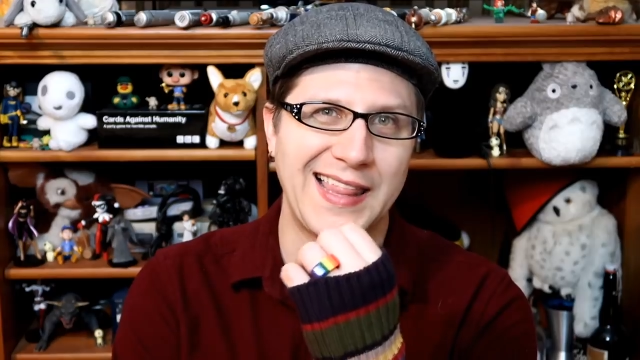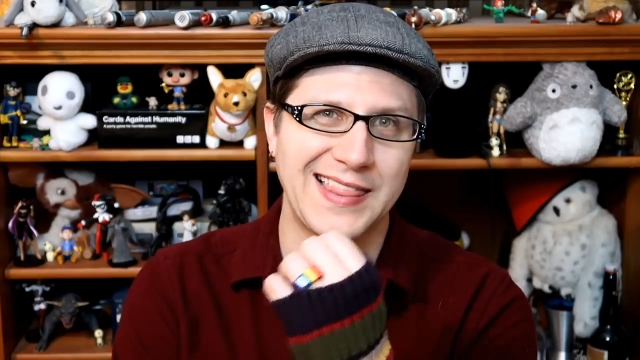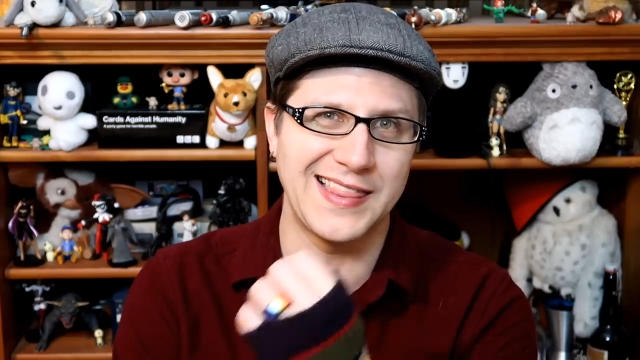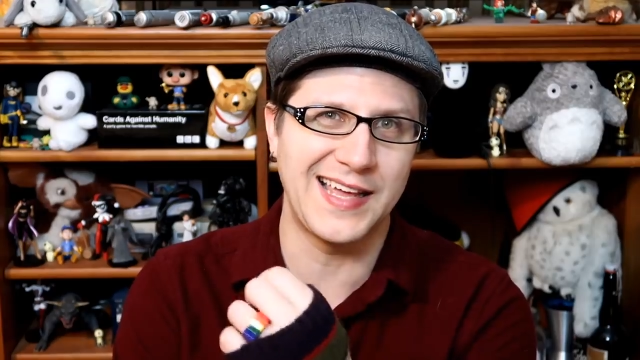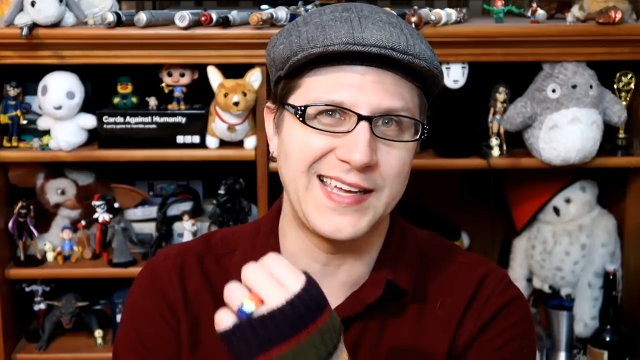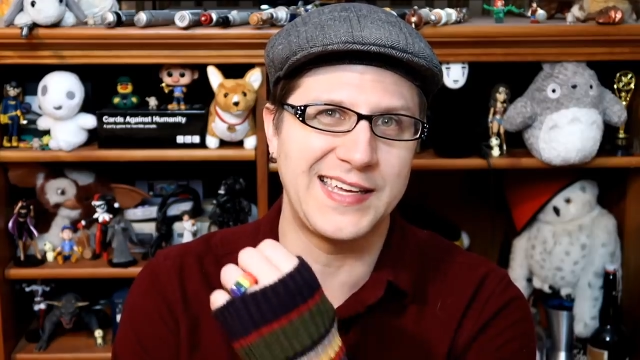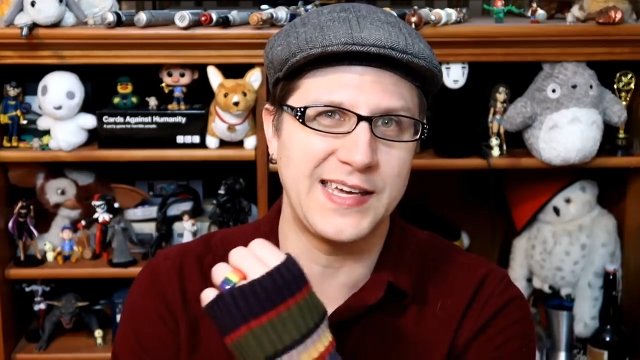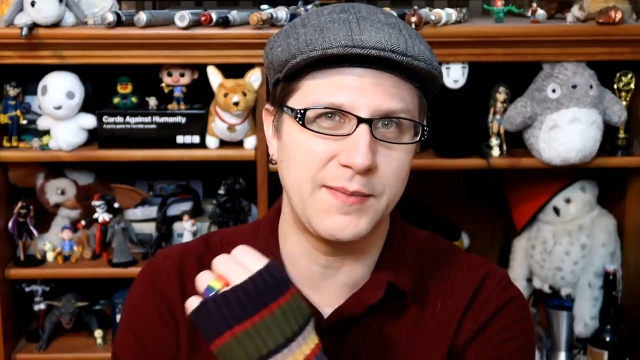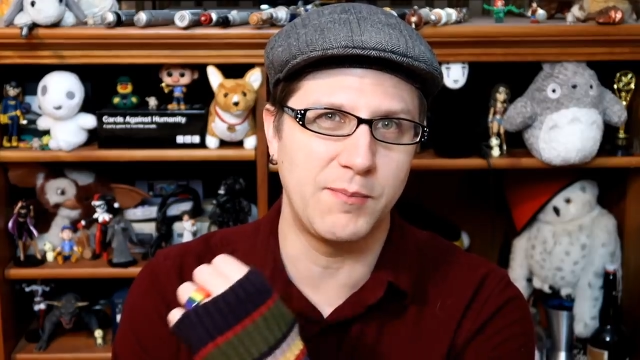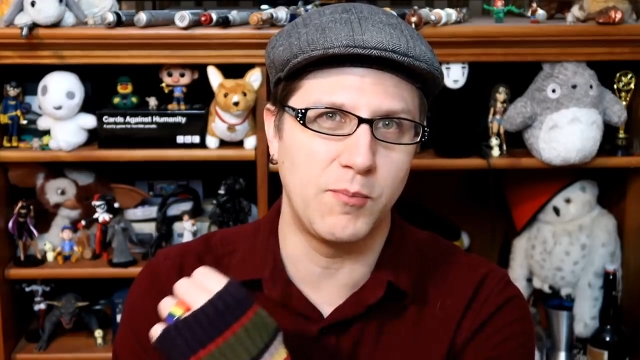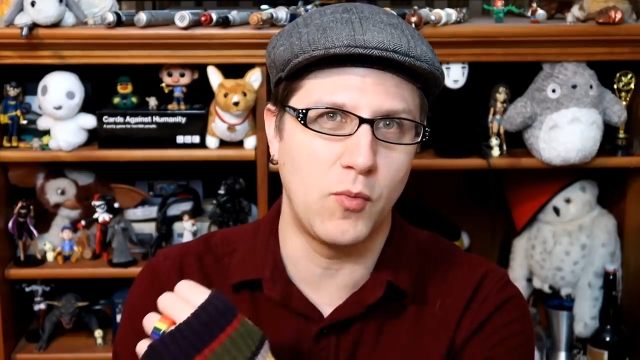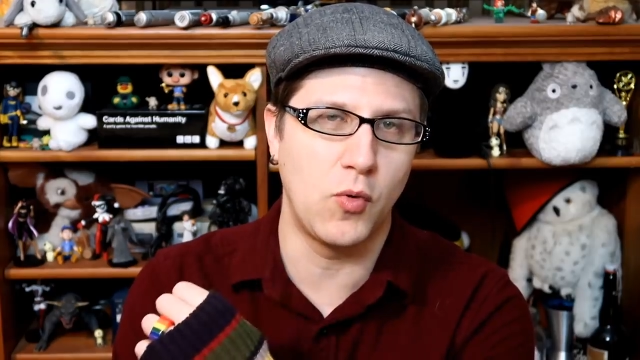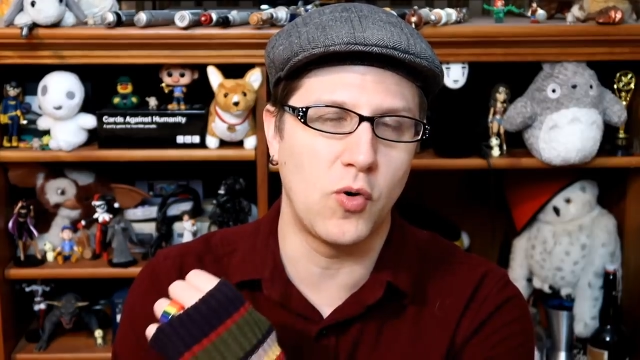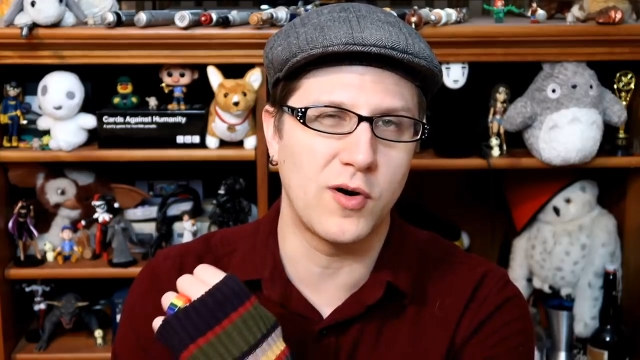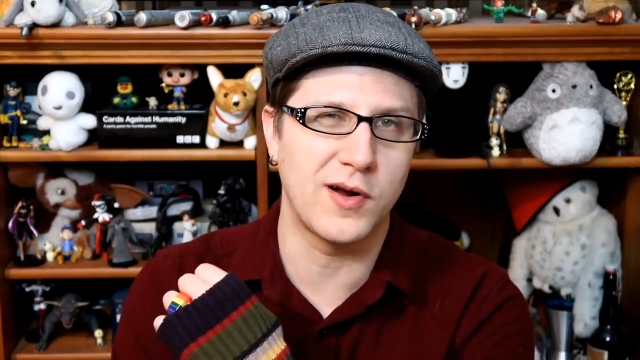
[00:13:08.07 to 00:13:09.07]
I like
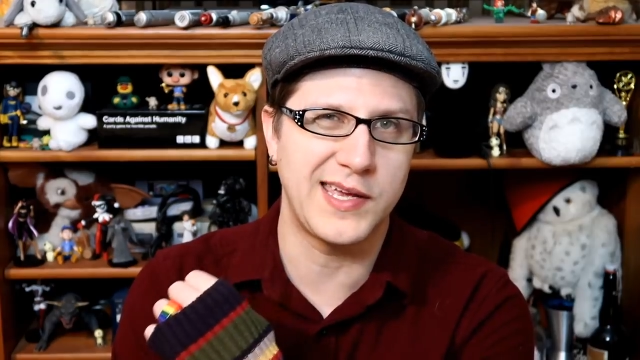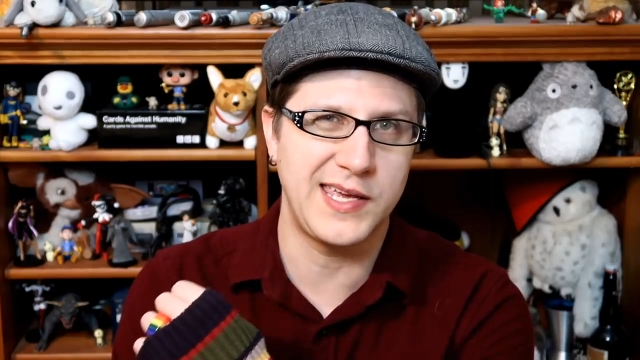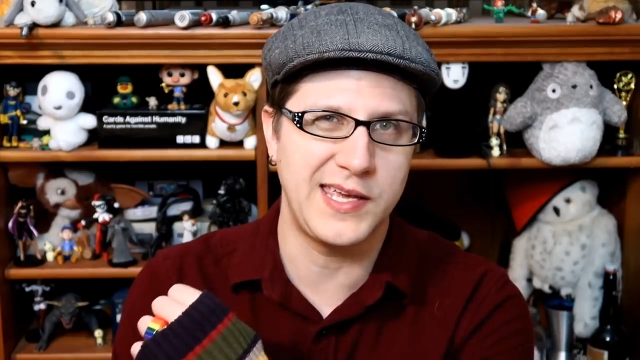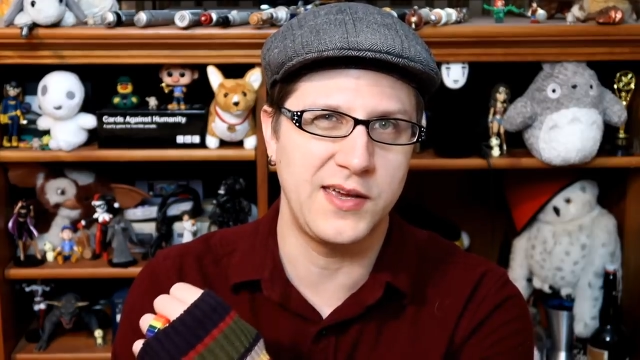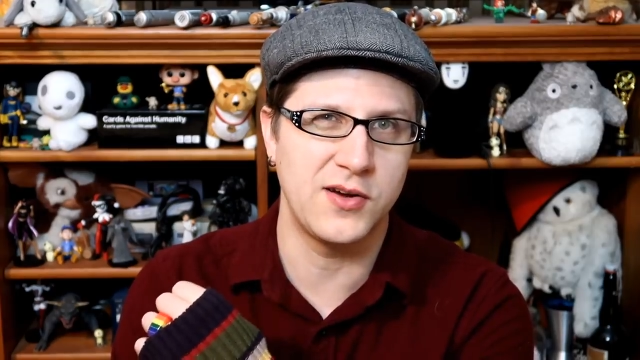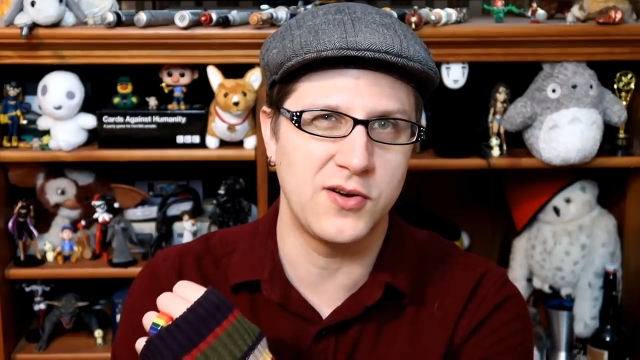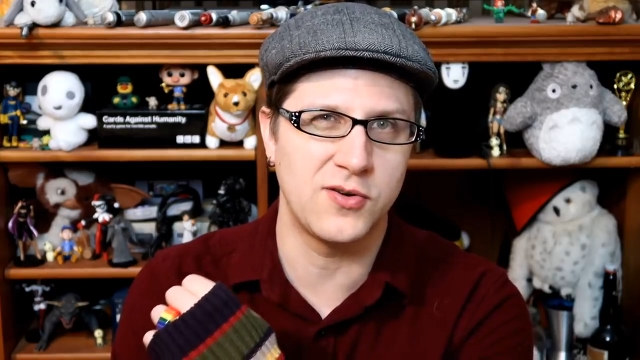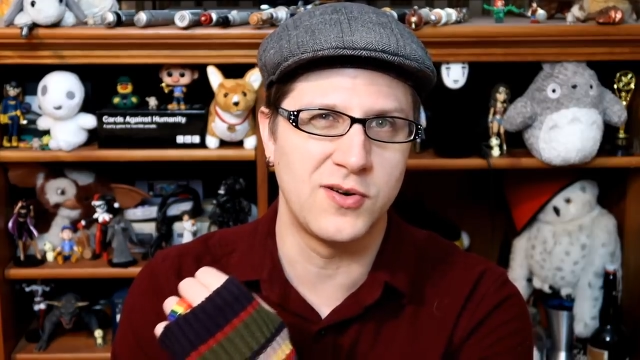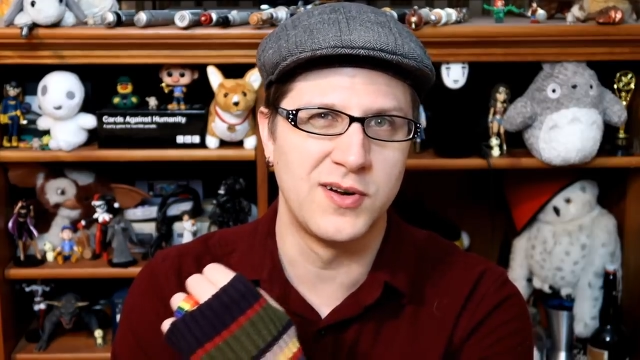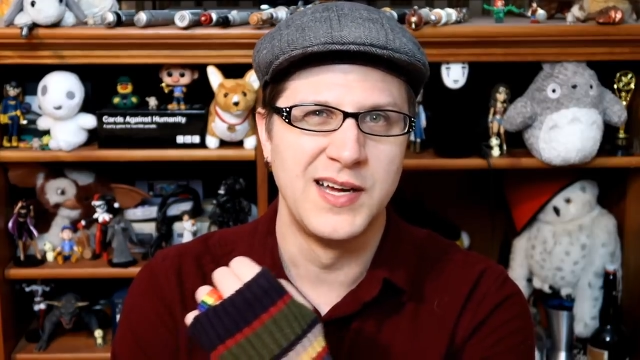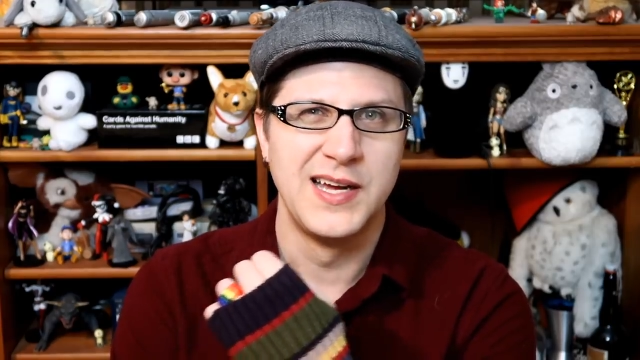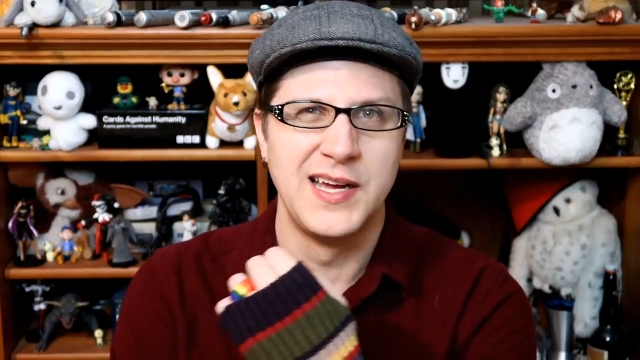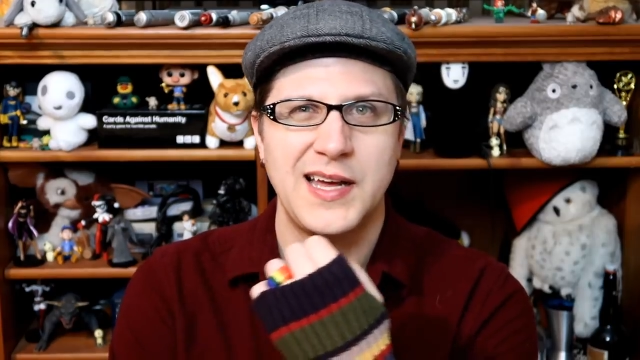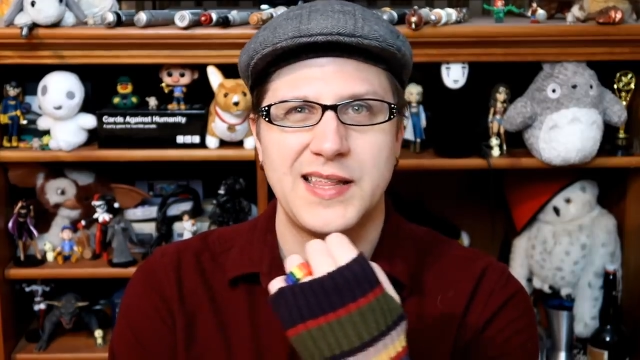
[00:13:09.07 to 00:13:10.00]
it more here